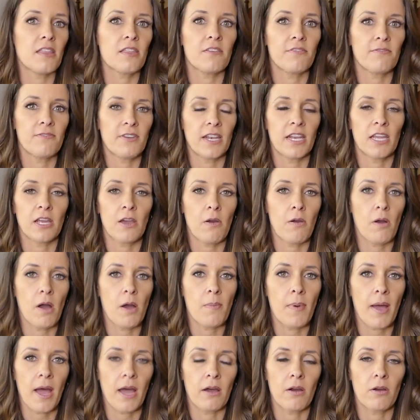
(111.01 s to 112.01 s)
the video
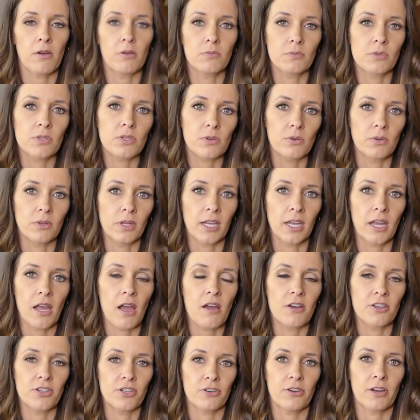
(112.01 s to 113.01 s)
about homeschooling
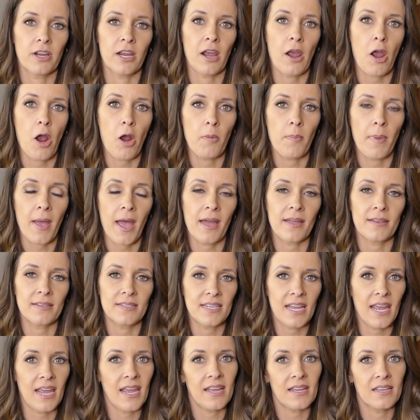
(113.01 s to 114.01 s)
during our bad
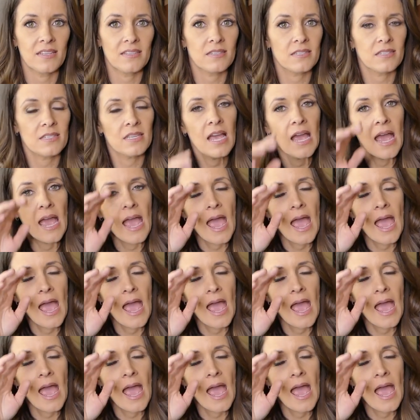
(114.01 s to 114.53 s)
days.